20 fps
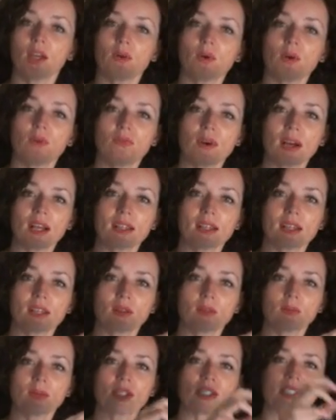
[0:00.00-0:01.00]
you will find that
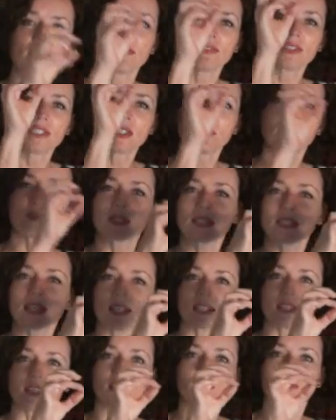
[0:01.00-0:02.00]
almost
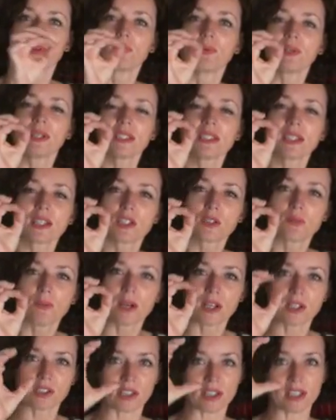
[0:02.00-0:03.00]
70% of the research
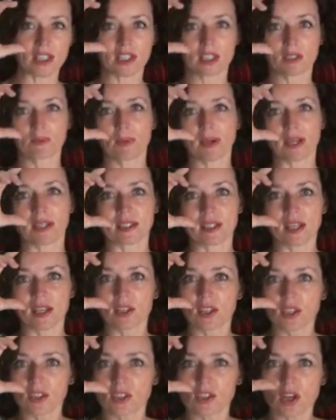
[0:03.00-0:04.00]
budget is spent
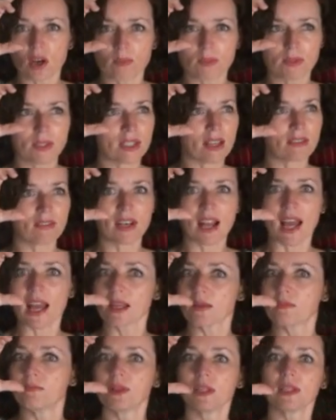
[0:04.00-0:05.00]
in the top
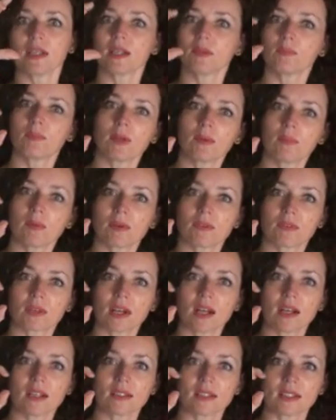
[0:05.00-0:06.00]
7-8 million people of the
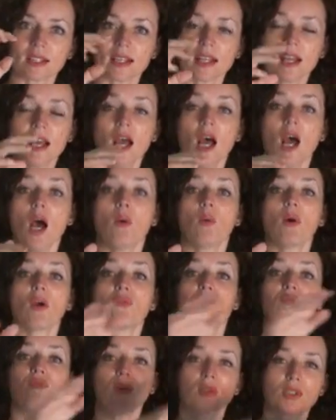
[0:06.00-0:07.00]
country, where
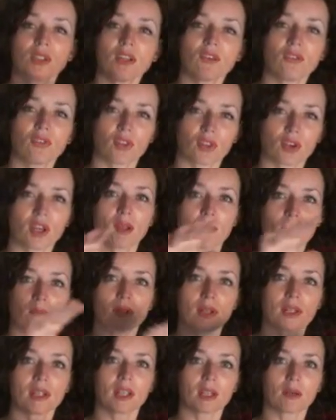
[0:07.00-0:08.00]
43
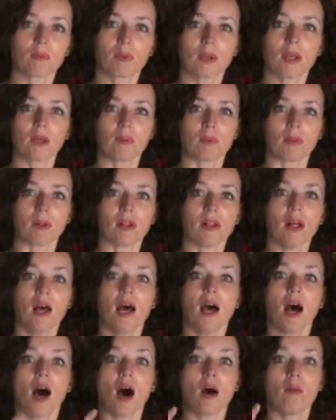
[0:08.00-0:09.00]
million people
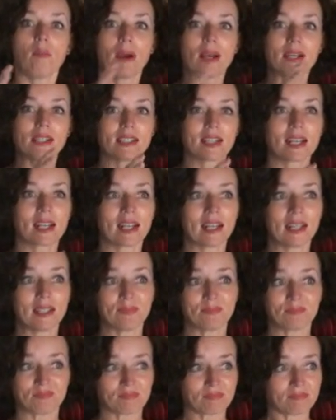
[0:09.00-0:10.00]
are
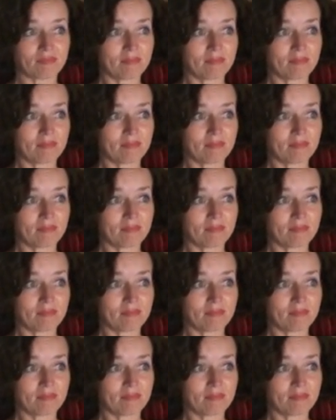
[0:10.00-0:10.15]
basically